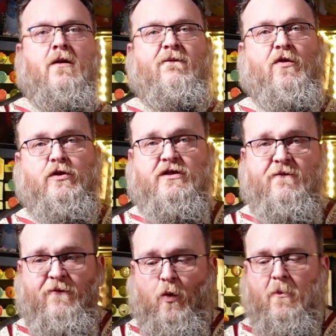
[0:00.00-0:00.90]
First
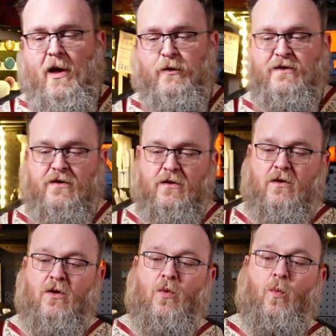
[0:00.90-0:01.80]
and foremost,
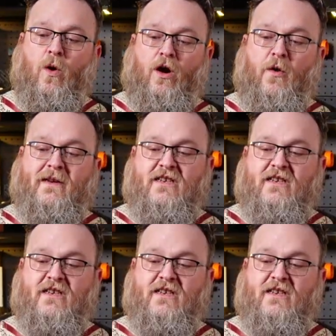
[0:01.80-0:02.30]
we're going